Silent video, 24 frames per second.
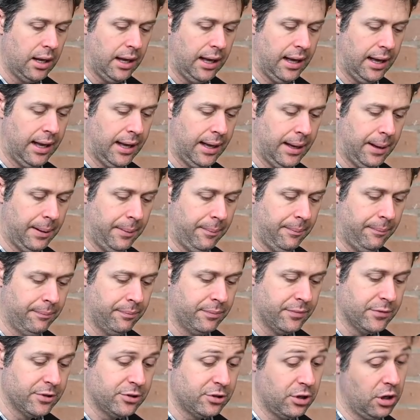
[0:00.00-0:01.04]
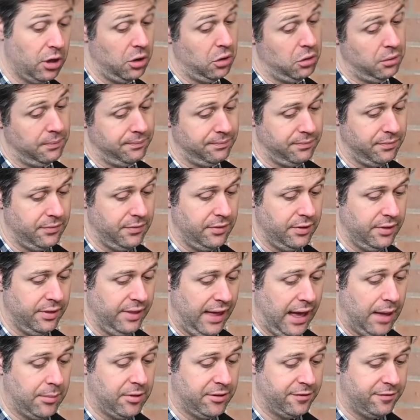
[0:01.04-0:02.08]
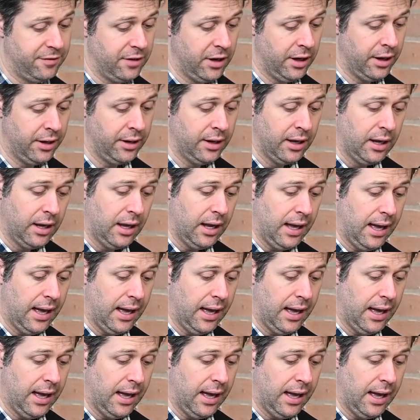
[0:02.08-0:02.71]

Um, so that'll be fun.